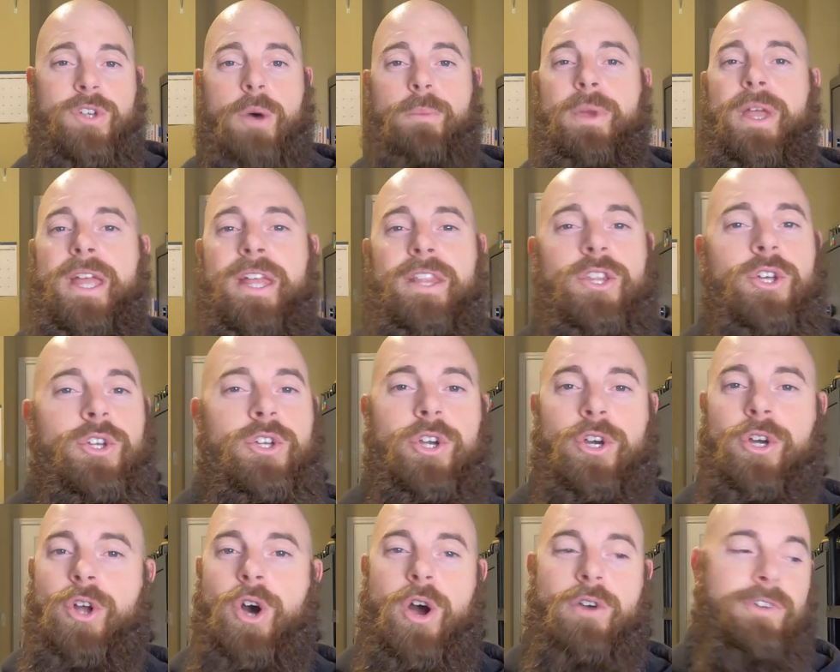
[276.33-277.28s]
So I'm in the
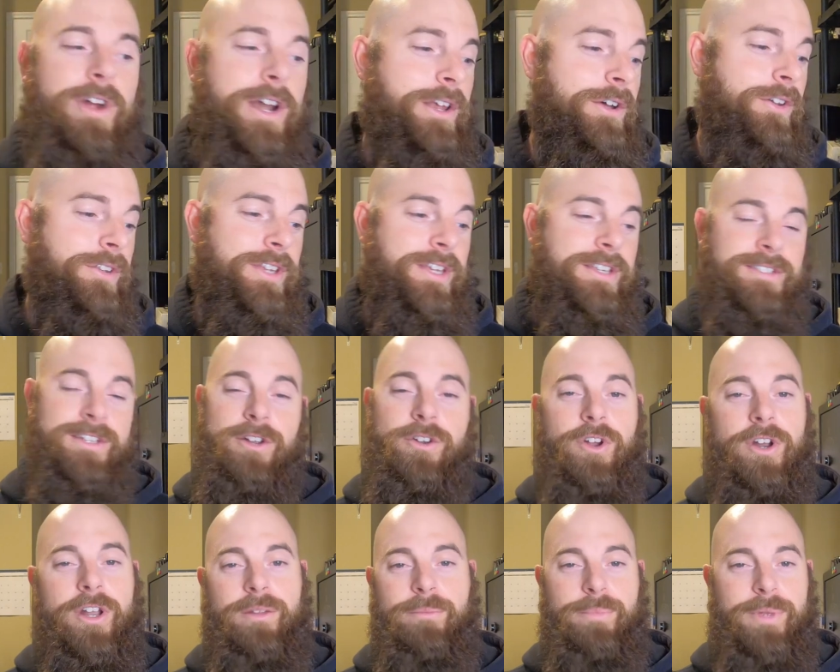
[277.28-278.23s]
good already on these. They're
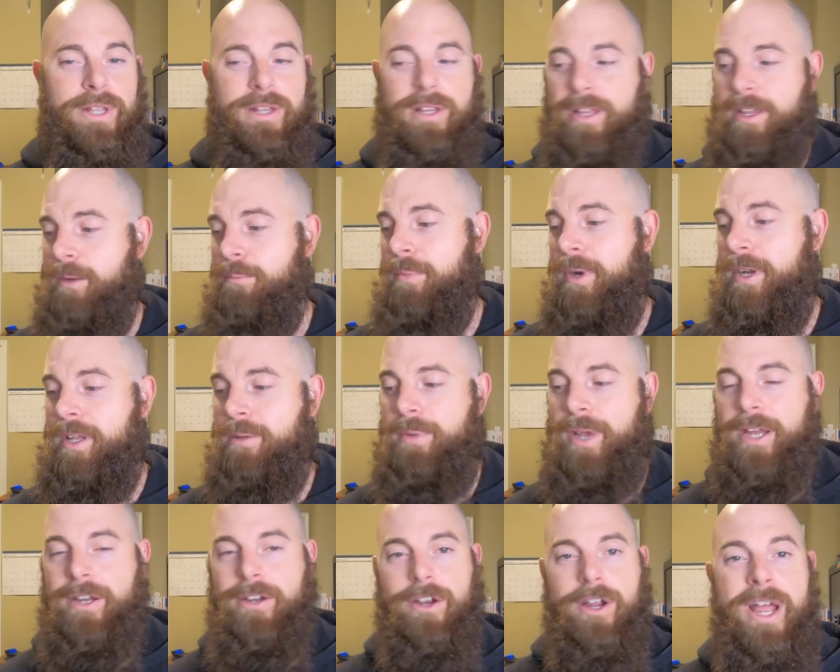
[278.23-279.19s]
going to be like a
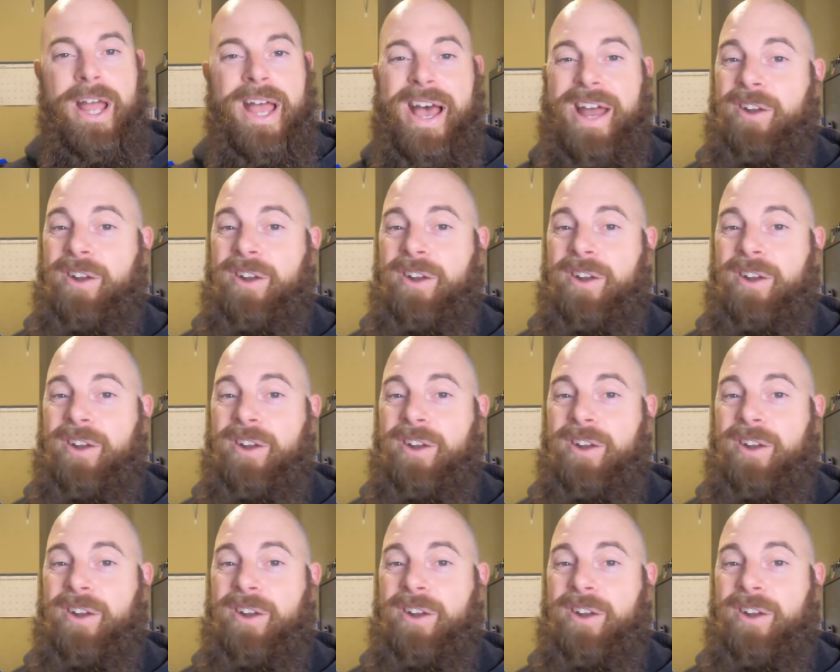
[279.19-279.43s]
moneymaker.